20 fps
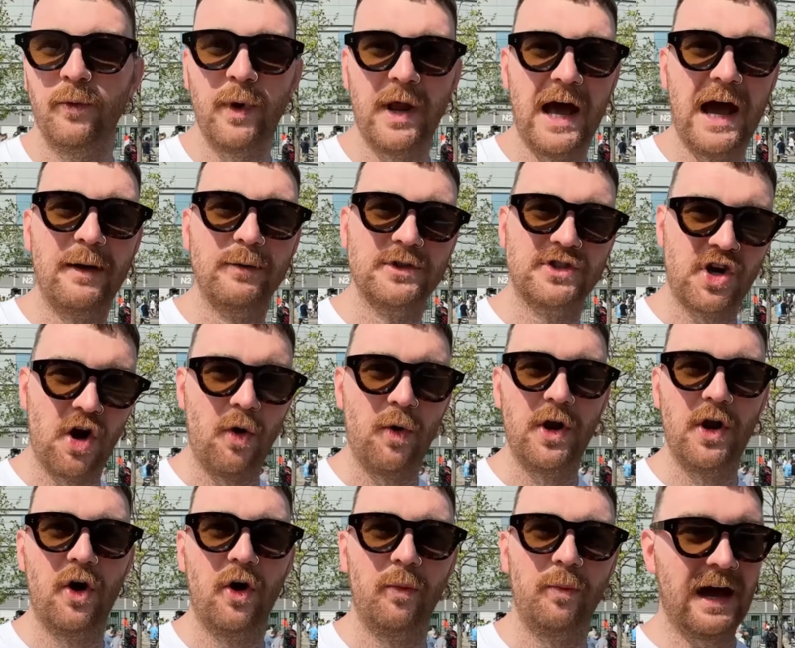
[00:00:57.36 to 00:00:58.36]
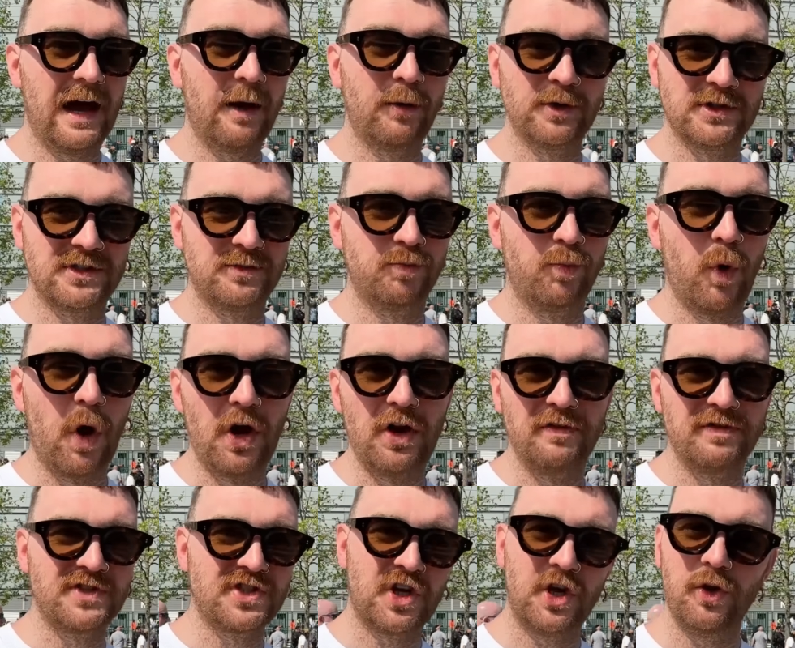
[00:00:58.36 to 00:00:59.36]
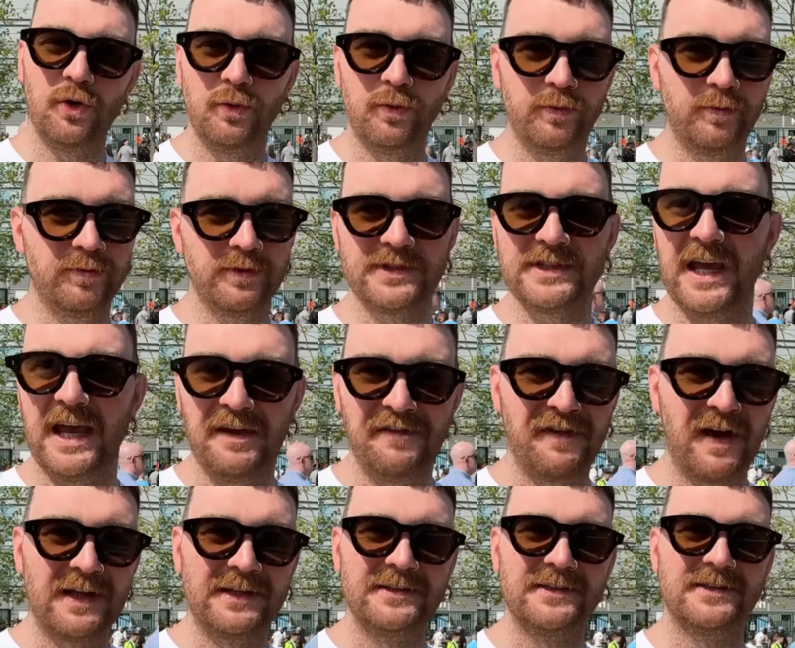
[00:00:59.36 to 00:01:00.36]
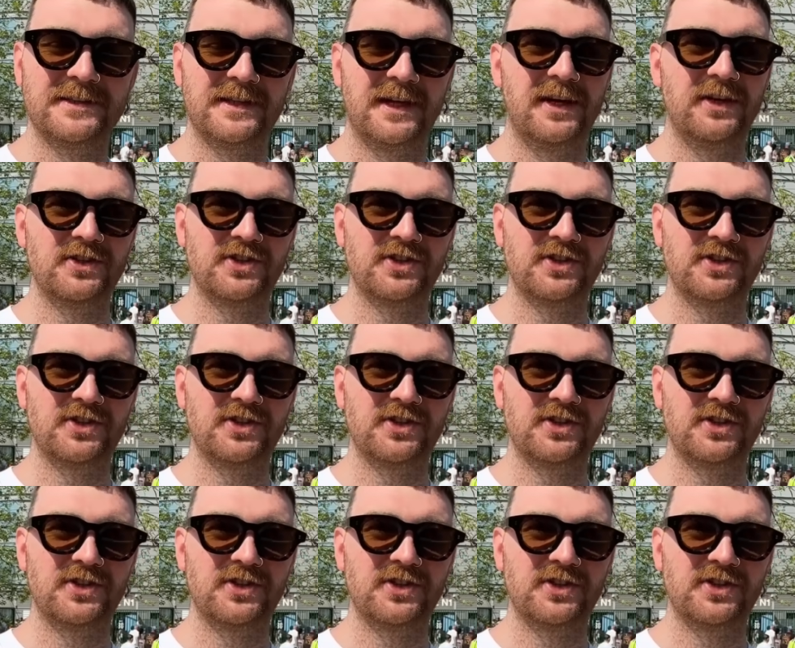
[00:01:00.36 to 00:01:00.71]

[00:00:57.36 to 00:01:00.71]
When I was growing up, I was one of two City fans at